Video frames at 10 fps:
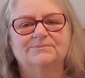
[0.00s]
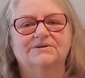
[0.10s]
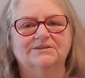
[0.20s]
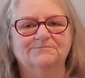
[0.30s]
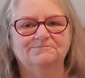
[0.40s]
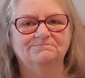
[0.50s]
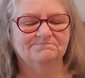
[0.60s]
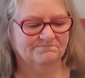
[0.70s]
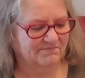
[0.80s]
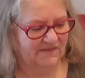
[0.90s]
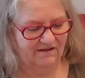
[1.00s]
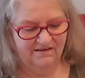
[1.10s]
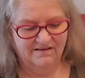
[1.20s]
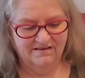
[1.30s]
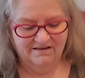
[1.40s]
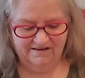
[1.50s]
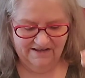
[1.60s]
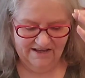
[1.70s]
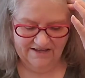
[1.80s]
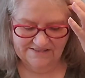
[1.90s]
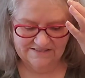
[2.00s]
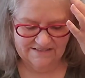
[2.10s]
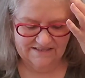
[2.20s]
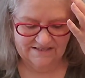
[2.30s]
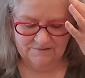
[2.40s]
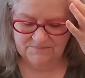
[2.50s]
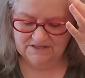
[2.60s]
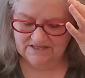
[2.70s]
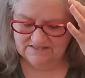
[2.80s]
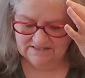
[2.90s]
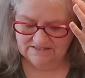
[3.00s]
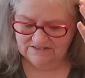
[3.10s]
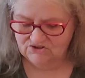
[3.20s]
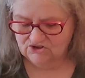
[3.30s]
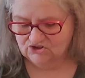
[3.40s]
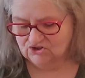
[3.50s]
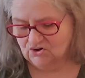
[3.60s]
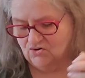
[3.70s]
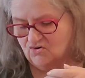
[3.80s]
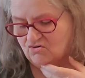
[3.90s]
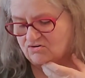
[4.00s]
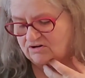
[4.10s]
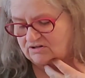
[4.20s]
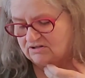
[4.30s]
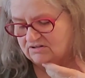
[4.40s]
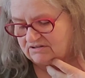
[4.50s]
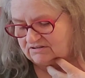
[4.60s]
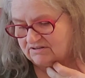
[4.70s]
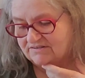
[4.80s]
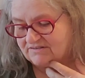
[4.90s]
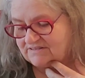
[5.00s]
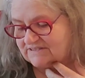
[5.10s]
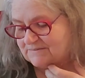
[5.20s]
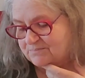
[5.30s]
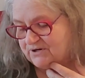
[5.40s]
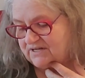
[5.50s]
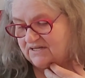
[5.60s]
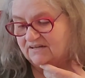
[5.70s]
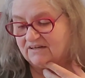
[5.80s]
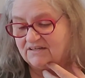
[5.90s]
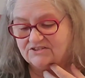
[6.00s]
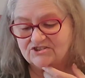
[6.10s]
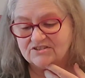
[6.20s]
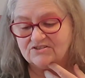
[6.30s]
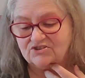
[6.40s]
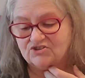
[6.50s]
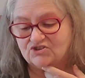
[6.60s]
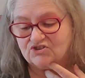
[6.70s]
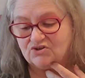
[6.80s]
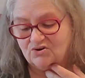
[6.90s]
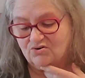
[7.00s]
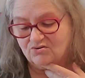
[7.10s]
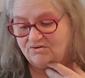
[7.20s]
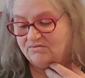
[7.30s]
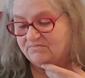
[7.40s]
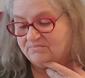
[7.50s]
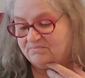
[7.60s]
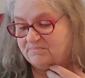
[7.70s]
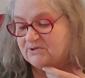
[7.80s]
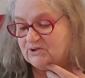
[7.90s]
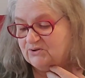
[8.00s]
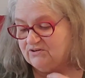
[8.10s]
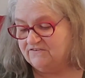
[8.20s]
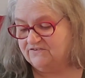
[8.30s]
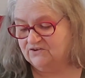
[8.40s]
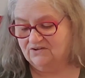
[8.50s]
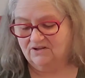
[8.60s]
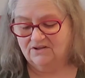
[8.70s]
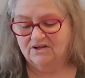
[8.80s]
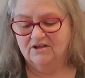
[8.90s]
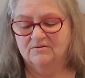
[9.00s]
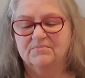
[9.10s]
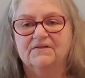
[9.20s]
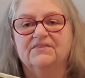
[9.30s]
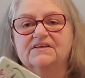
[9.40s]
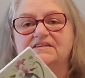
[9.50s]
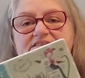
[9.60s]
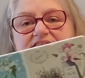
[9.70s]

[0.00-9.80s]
one, I had to get it because it's so spring and just so beautiful. But these